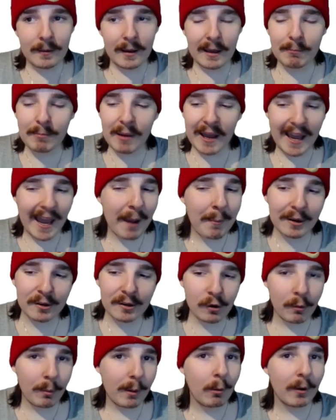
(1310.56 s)
But how much
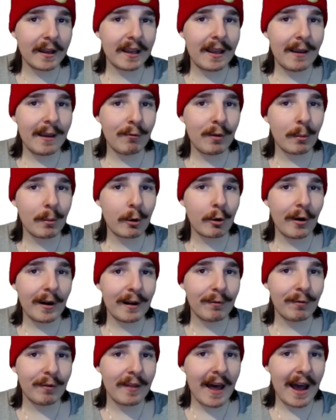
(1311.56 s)
do we want to give them
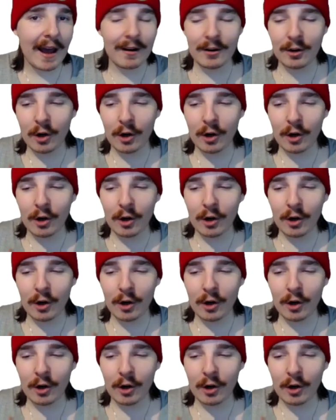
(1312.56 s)
credit for that?